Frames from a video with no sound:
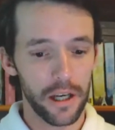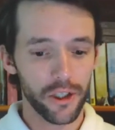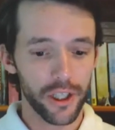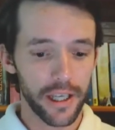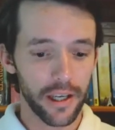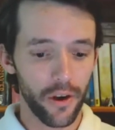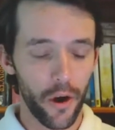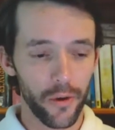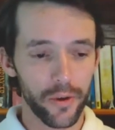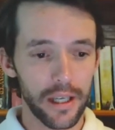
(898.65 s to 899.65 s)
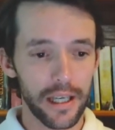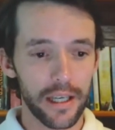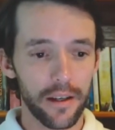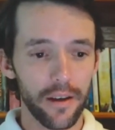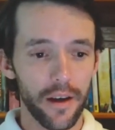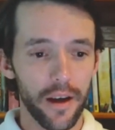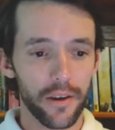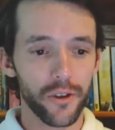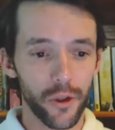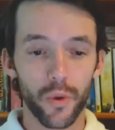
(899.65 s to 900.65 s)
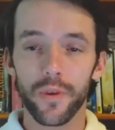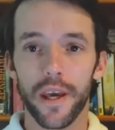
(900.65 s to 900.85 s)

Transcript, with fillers: she can only do